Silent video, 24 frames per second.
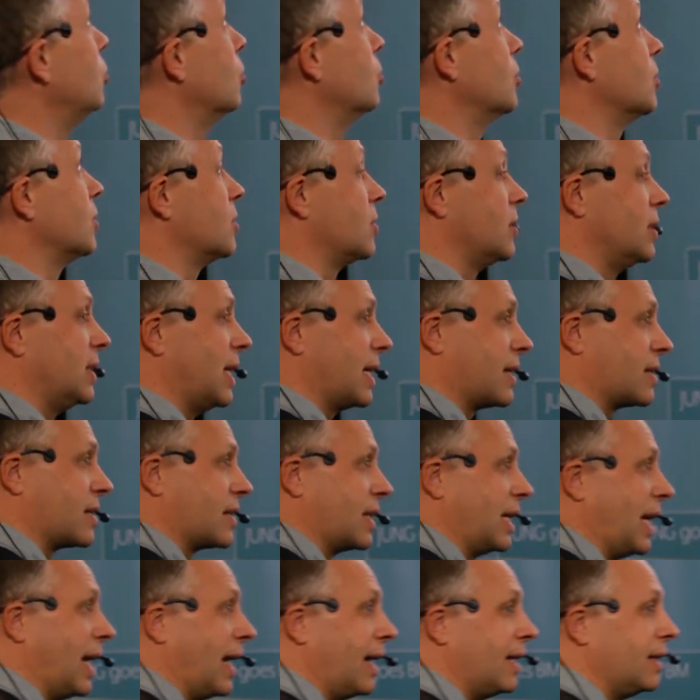on the next
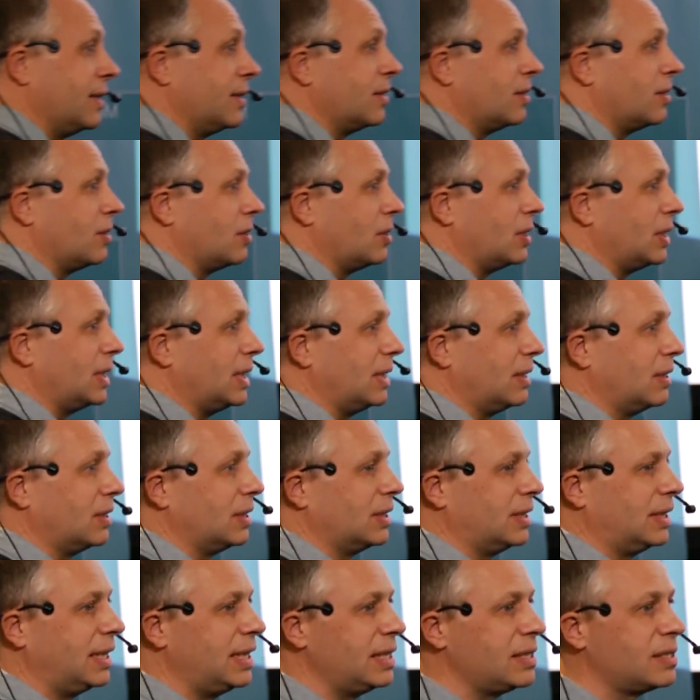slide,
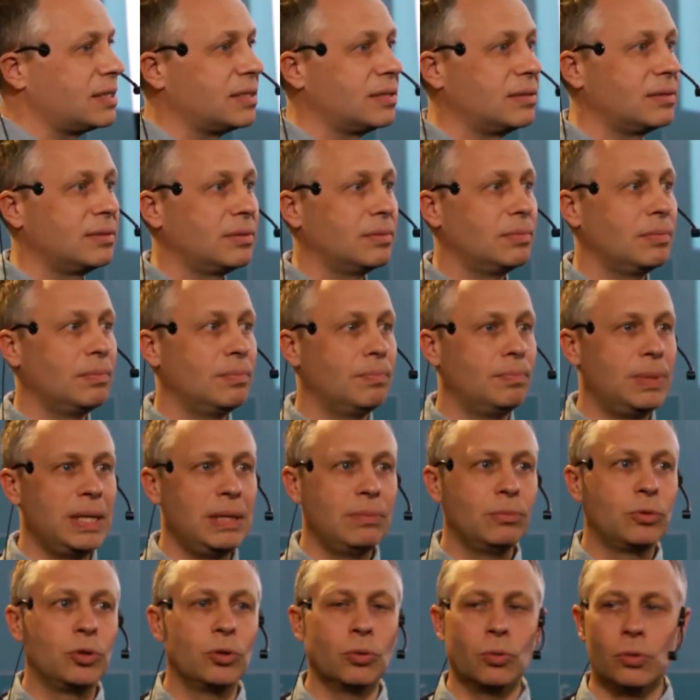these
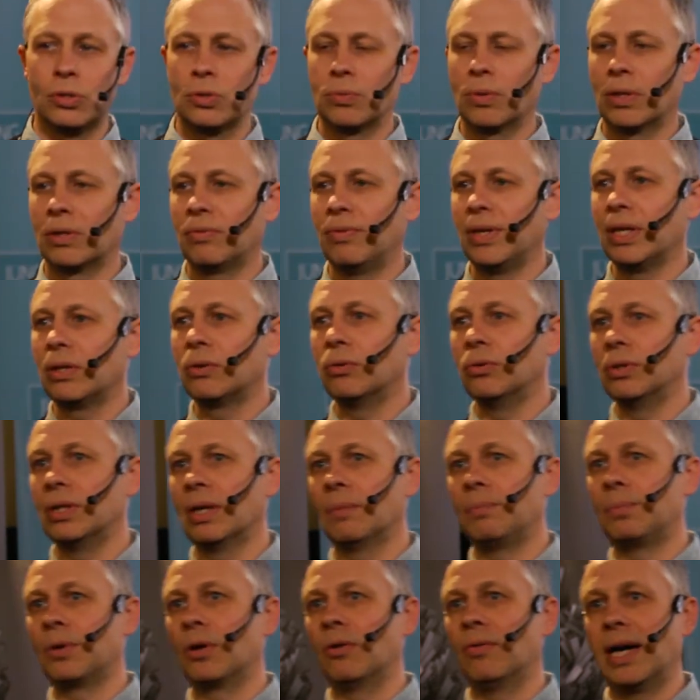BIM tools, what
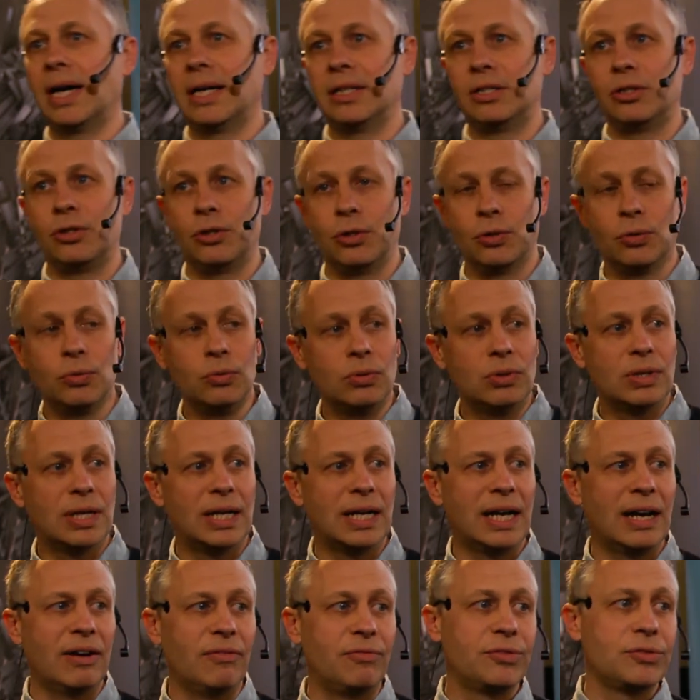WICONA provides you,
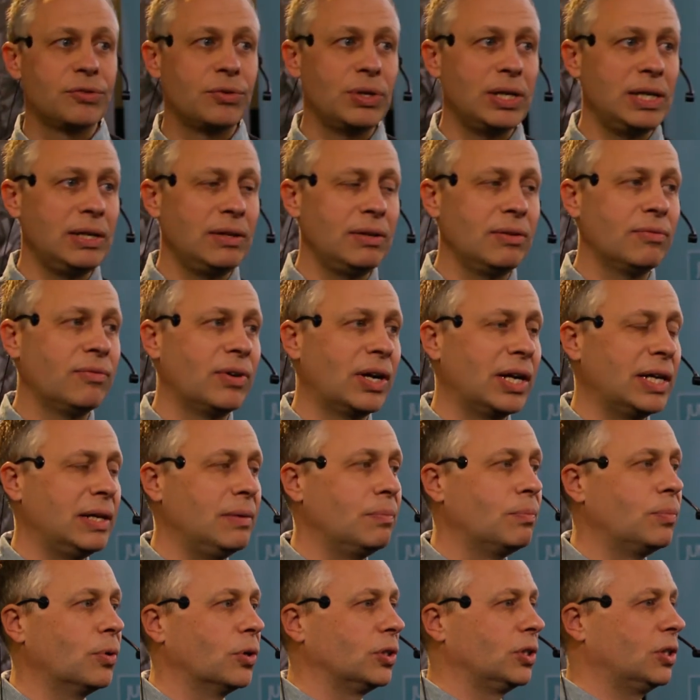have 3 very
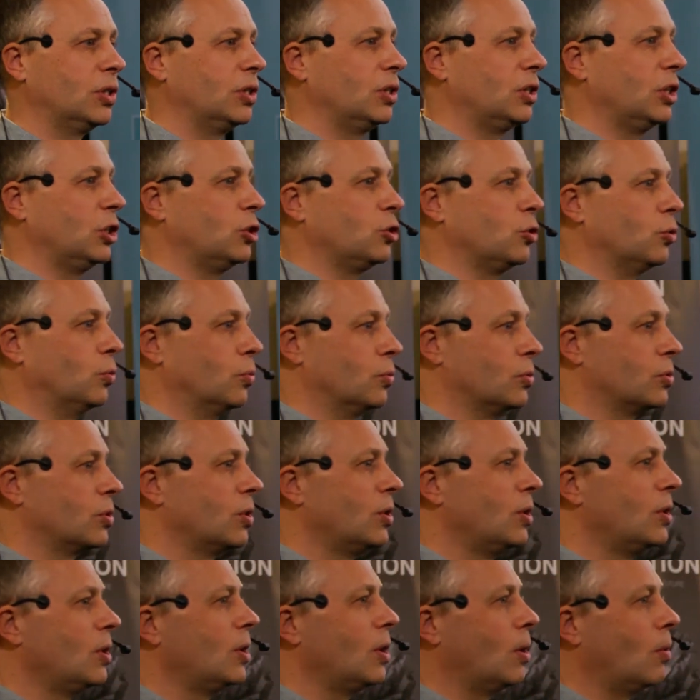important issues.
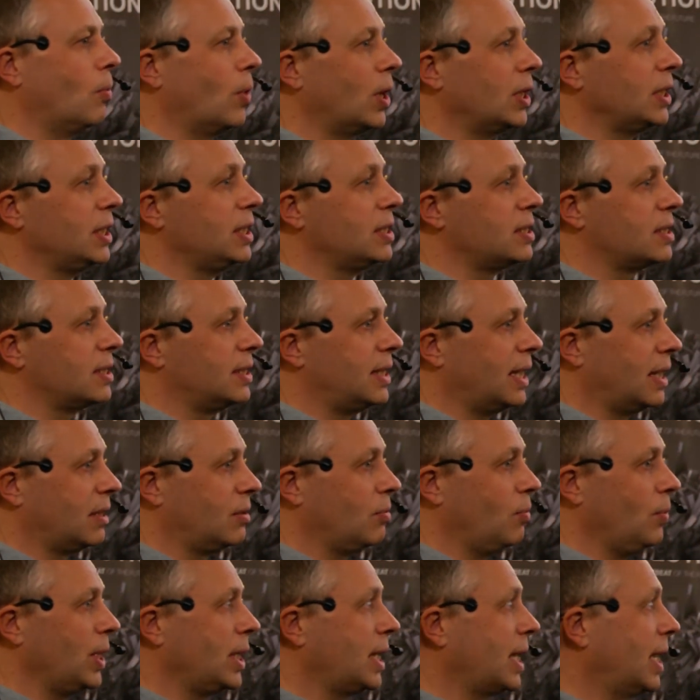One is
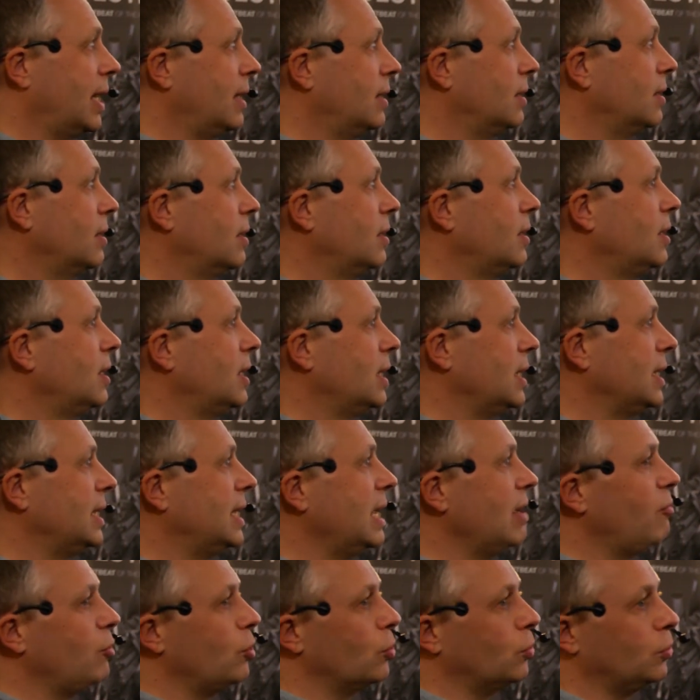that we can
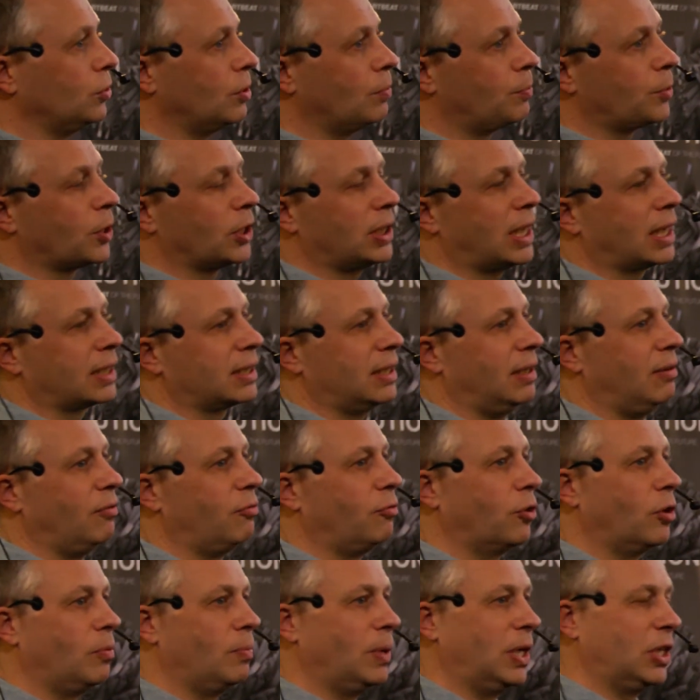give you the product
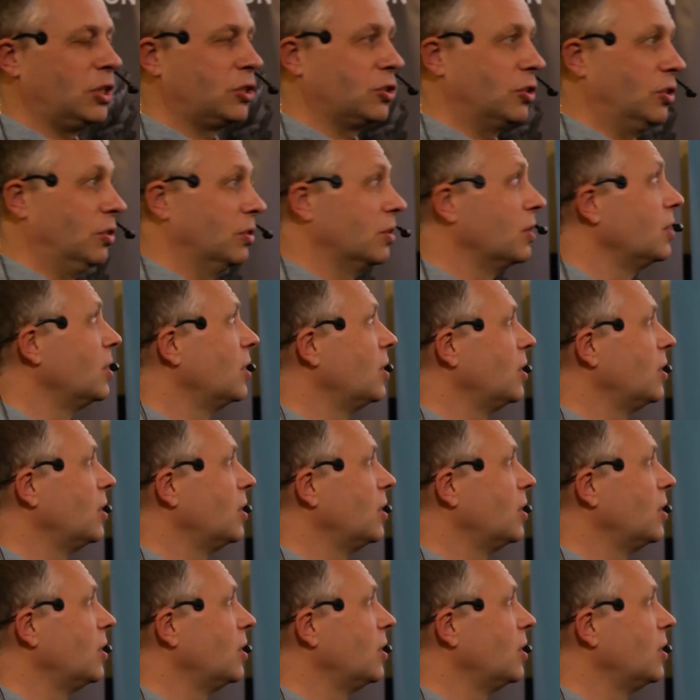information.